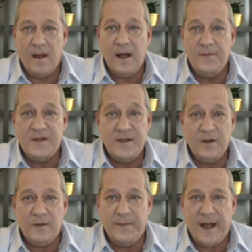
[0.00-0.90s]
I'm
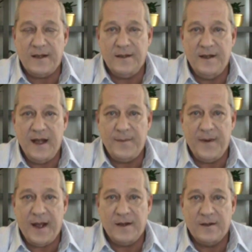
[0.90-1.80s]
still battling that
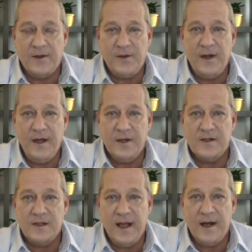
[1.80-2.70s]
battle. 30
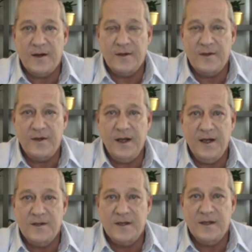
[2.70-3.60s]
years later, 30
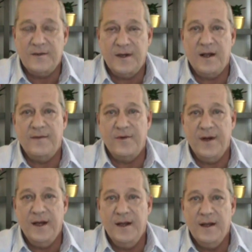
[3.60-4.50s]
years into
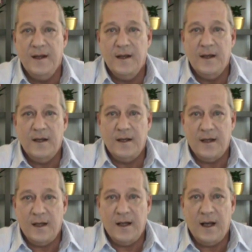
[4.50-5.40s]
recovery,
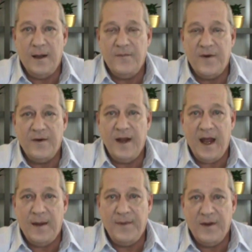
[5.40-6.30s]
I'm very
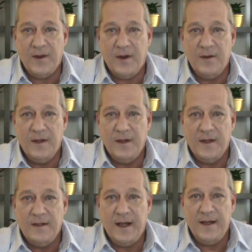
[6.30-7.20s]
happy, though,
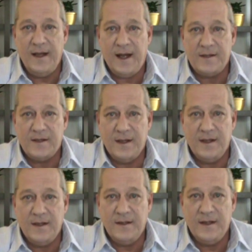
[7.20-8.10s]
that
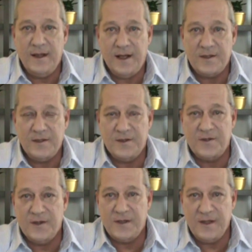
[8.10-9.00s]
NAASCA, the National
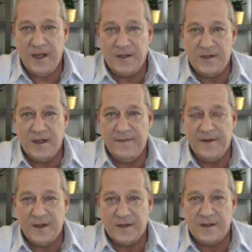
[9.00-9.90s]
Association of
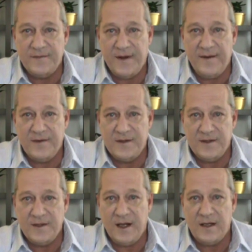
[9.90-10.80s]
Adult Survivors
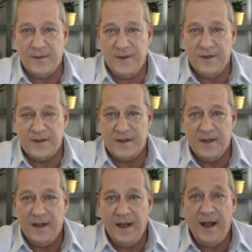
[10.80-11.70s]
of Child
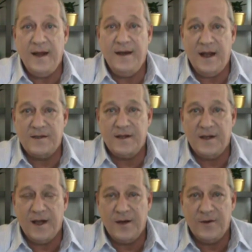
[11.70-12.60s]
Abuse, at
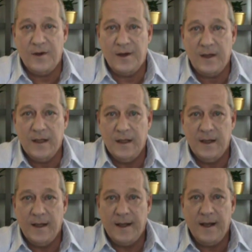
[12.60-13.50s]
NAASCA.org,
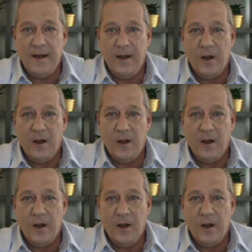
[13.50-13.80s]
can